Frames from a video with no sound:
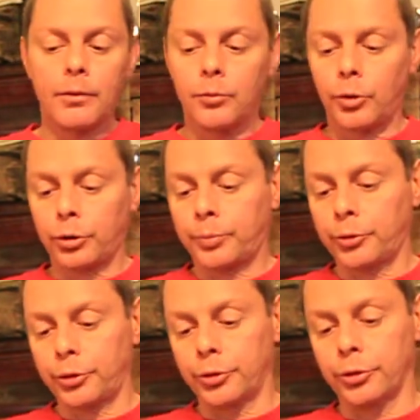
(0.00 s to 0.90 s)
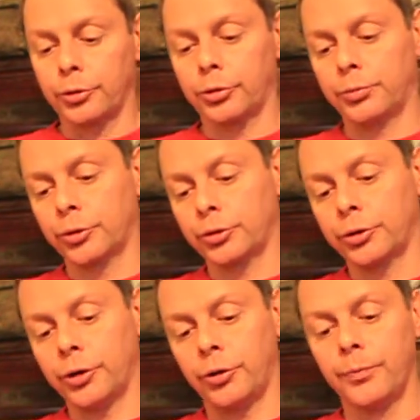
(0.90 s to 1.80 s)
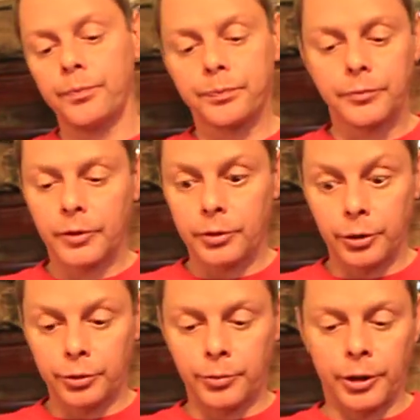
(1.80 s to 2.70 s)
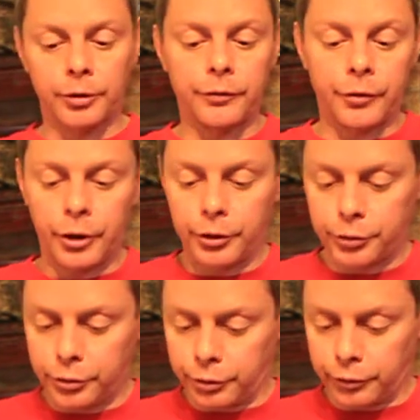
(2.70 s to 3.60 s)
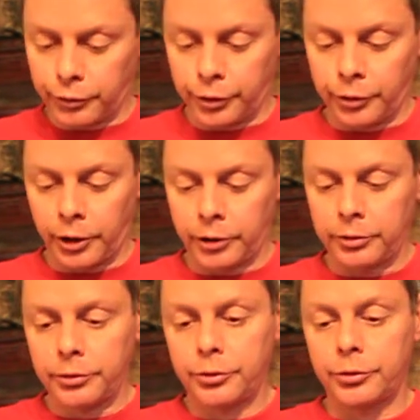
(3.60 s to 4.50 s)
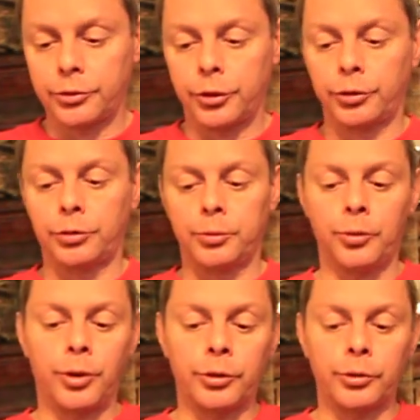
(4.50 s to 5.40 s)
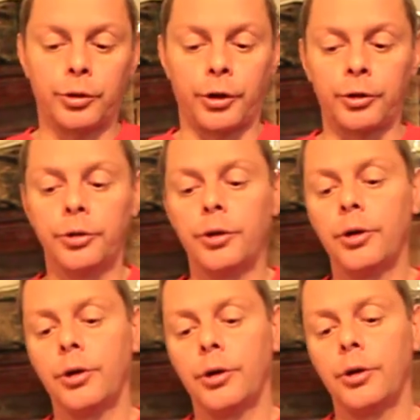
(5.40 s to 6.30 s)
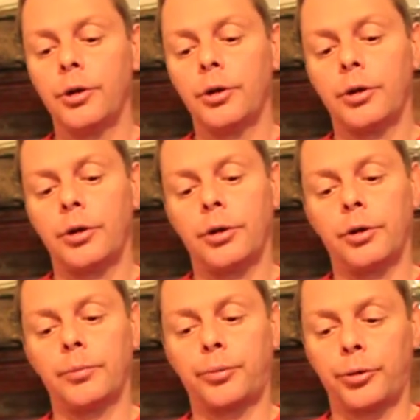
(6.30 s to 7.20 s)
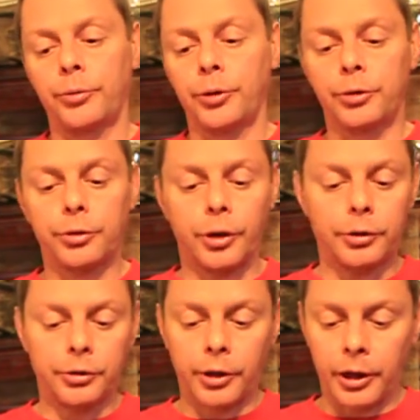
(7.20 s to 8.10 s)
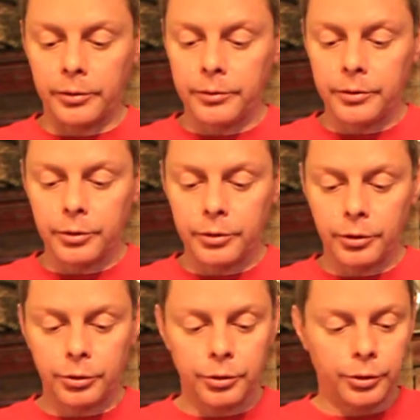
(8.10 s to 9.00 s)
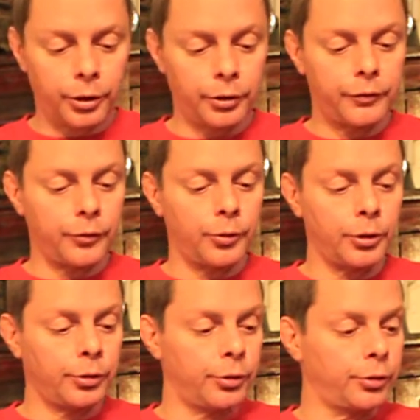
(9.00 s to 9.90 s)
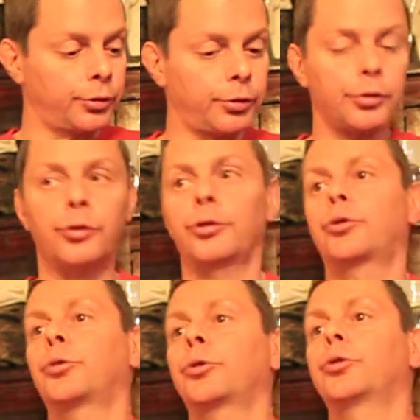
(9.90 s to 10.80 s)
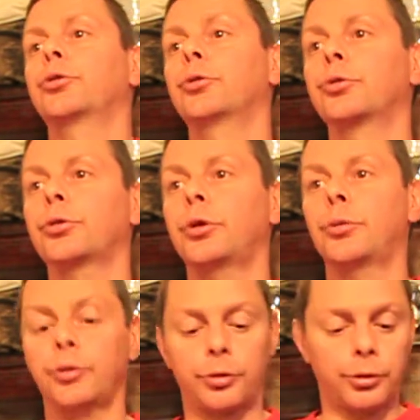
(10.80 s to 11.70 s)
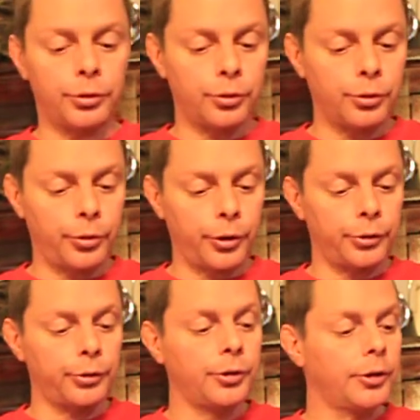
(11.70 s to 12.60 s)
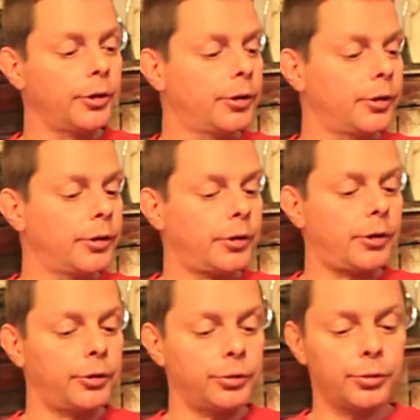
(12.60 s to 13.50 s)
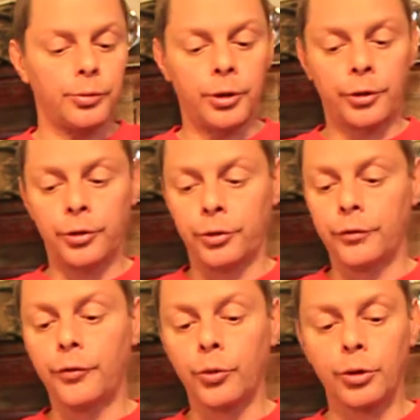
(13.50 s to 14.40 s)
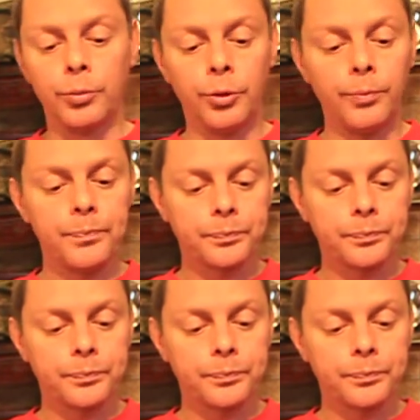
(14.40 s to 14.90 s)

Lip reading: Works pretty good. It's a Bushnell. Doesn't magnify. It's just a red dot. It's adjustable 1 to 10. And pretty much that's that. It's okay for what it is. It's only a 22, so I wasn't going to go crazy. I just wanted an affordable